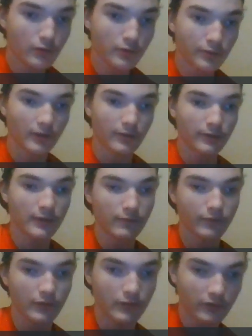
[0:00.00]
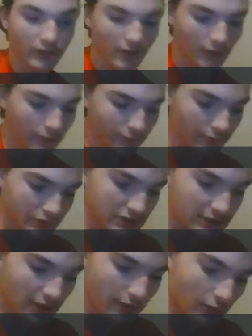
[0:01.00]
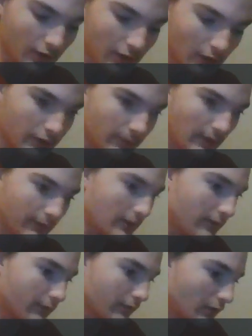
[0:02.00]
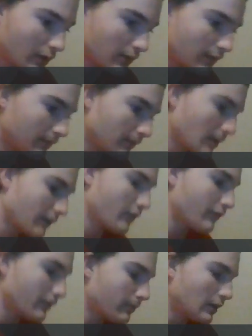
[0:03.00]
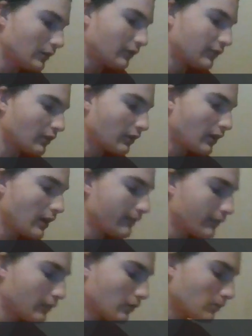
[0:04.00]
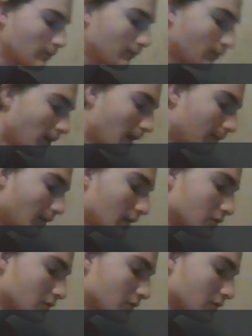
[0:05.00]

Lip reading: Earth on Think for Yourself, which is ironically my favorite Beatles song ever, made